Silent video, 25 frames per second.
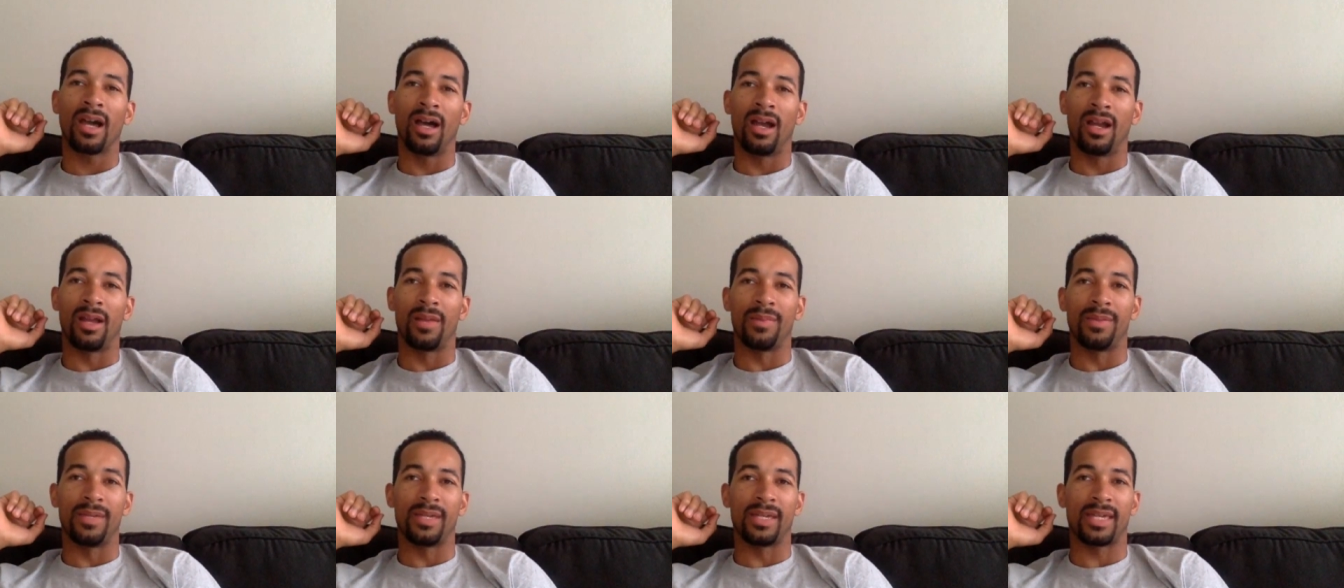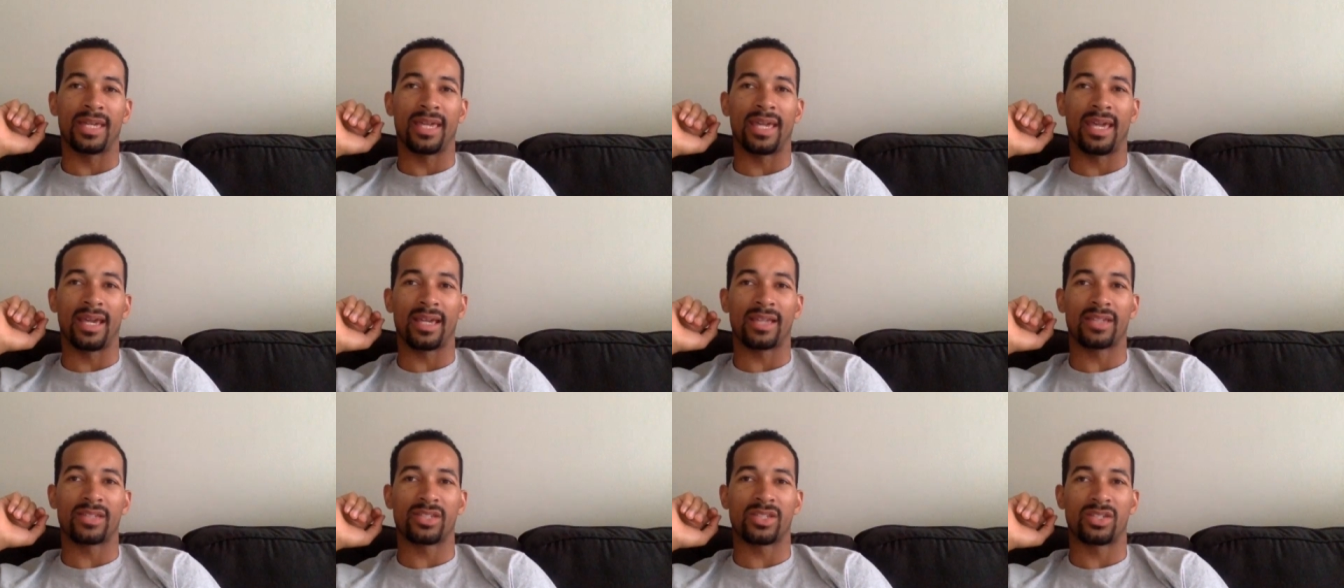Honeybee
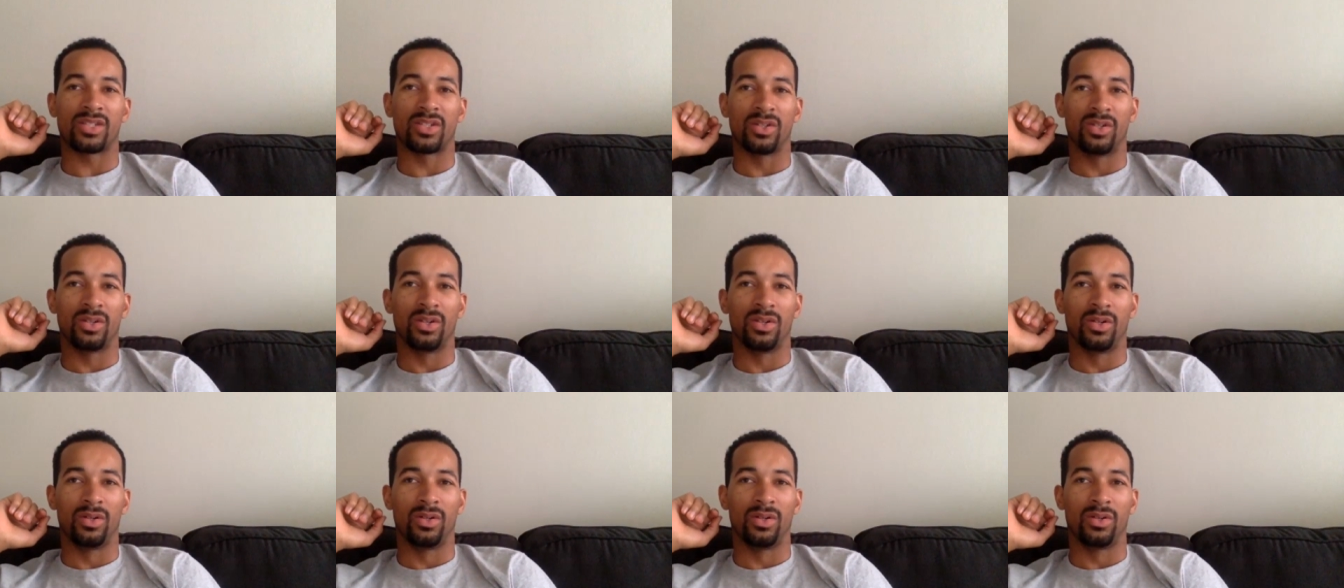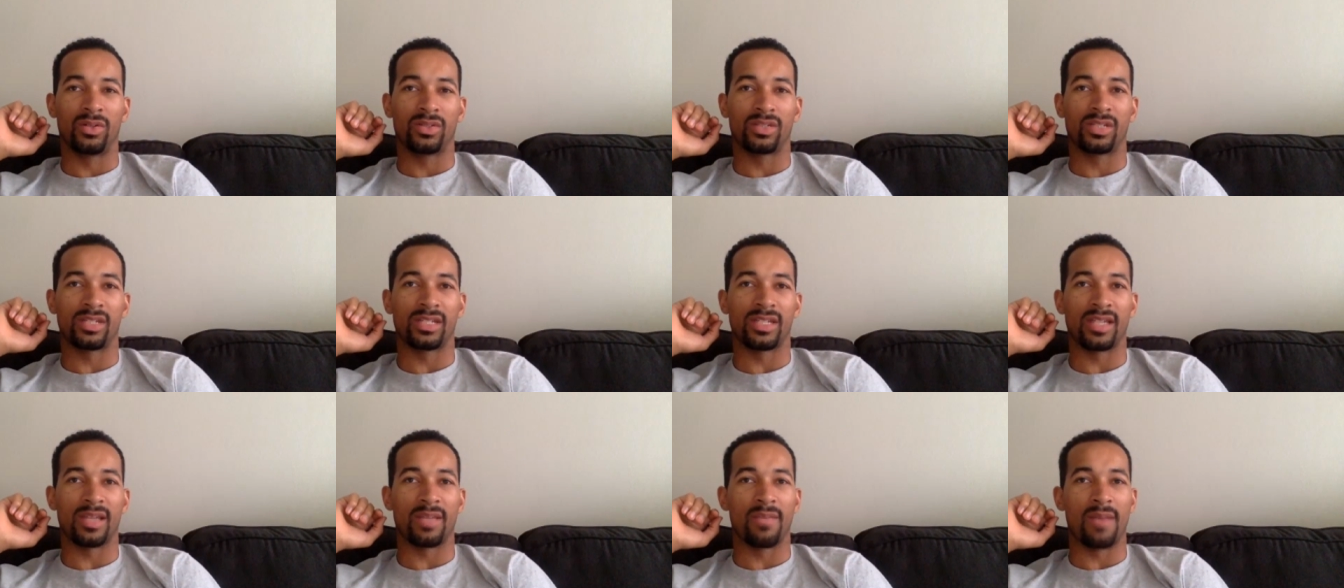kicks to
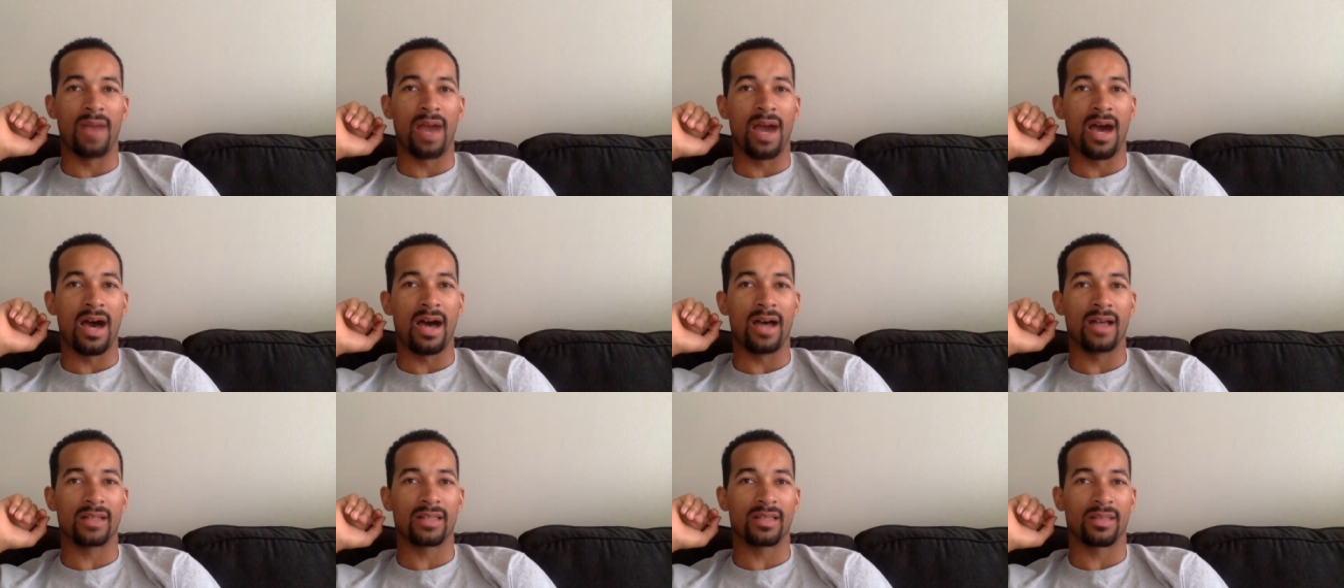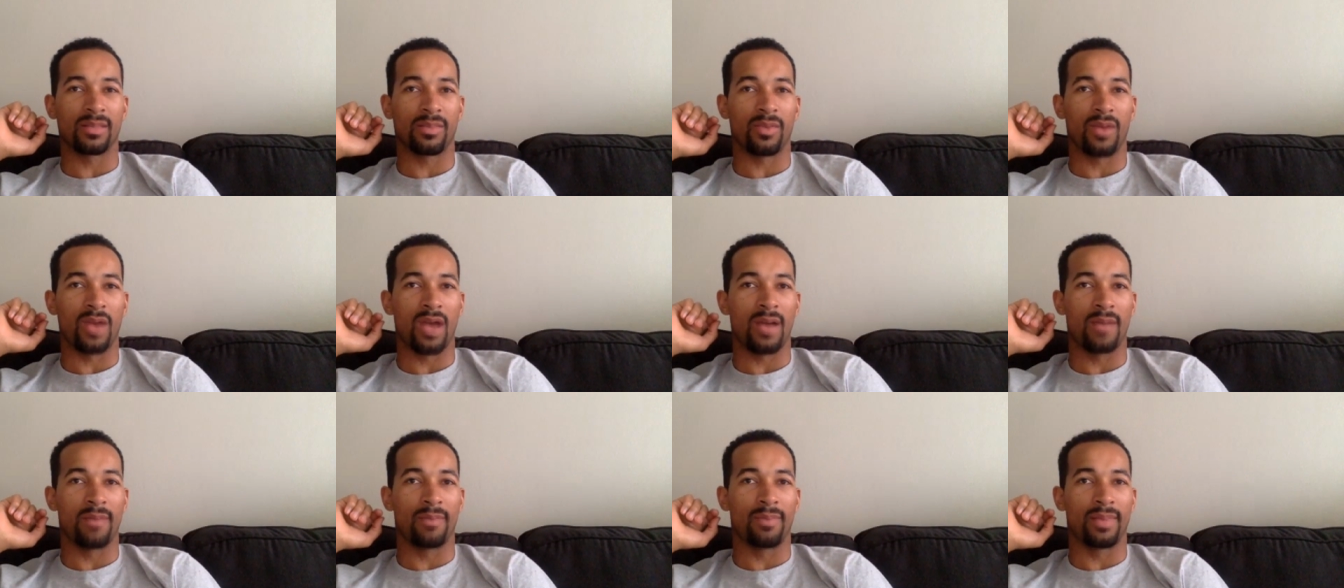CJ Miles.
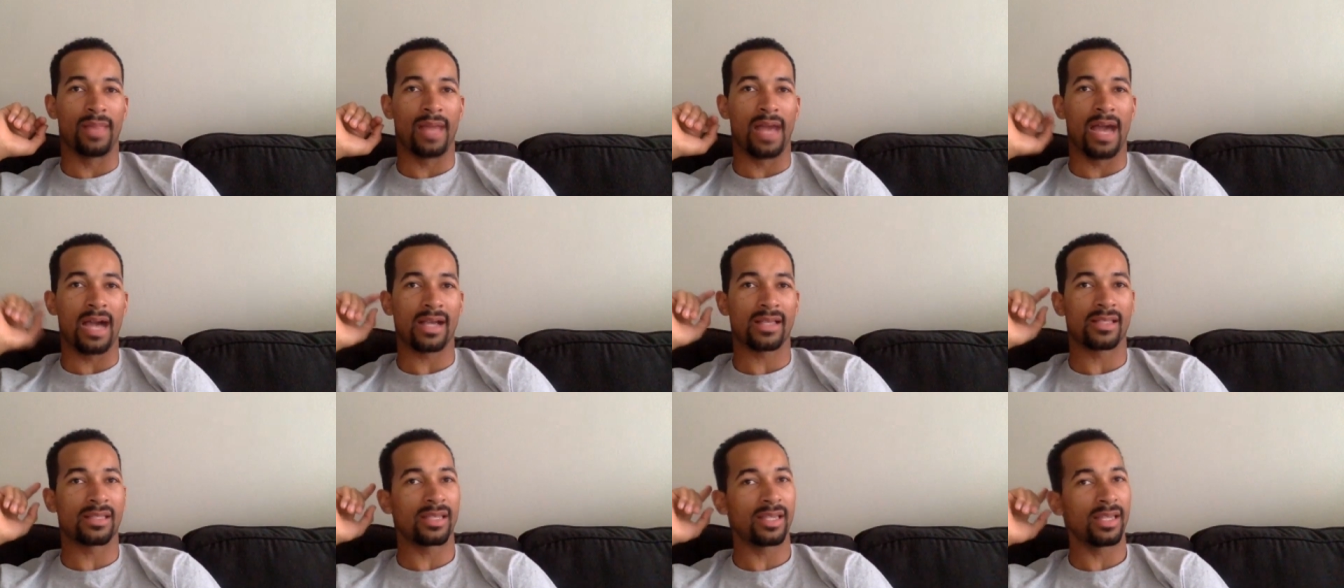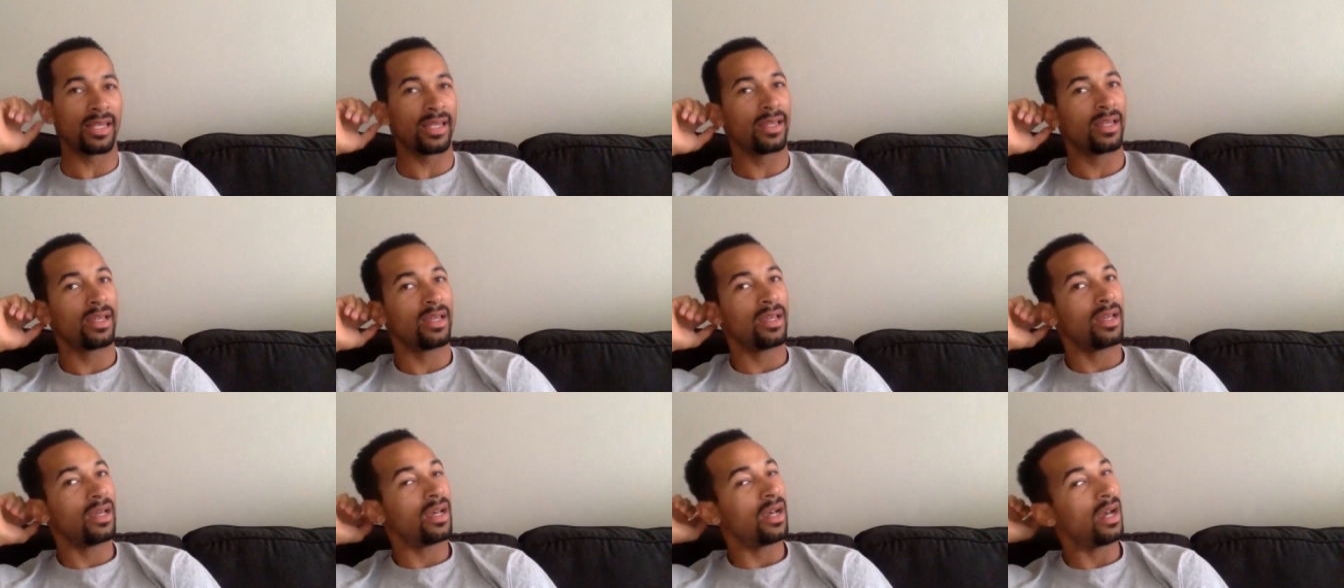LeBron blocks
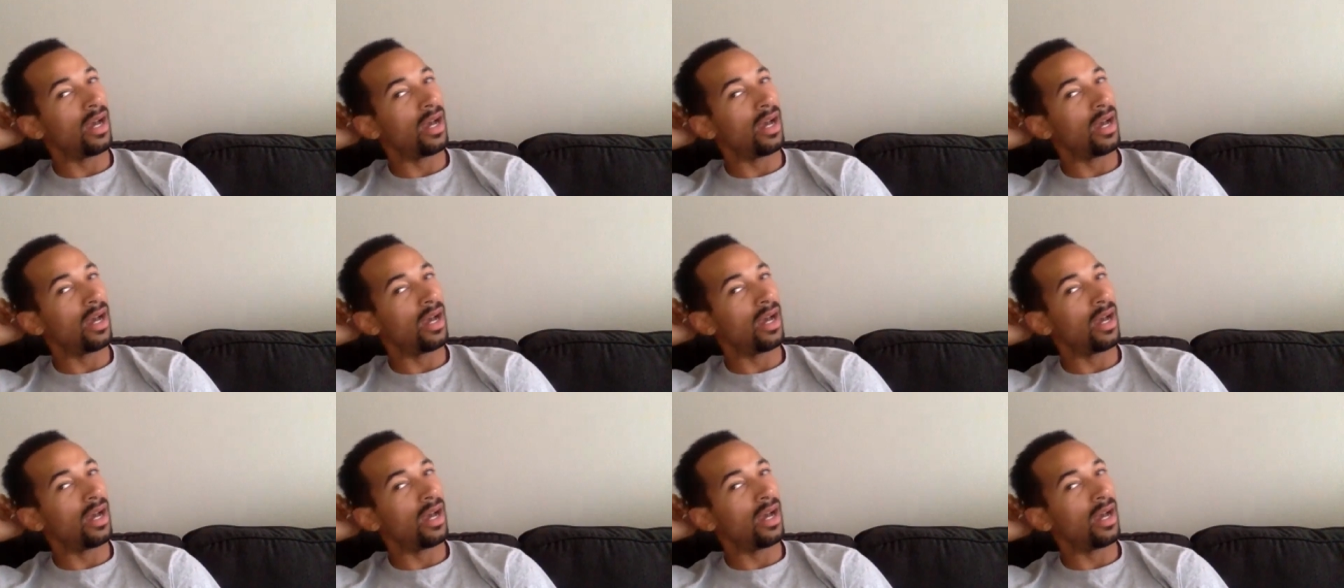it.